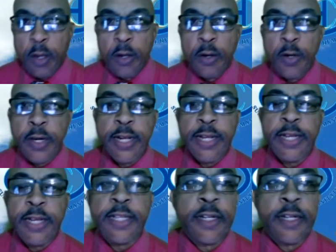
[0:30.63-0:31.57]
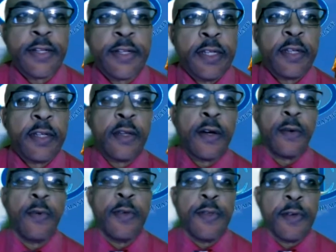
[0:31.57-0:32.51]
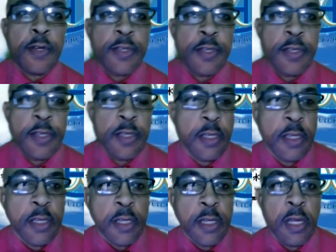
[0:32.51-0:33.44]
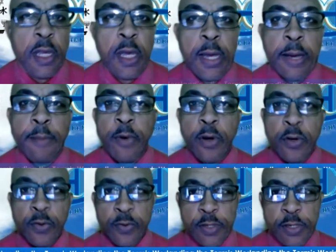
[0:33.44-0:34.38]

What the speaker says: Okay, ladies, I just need to talk with us about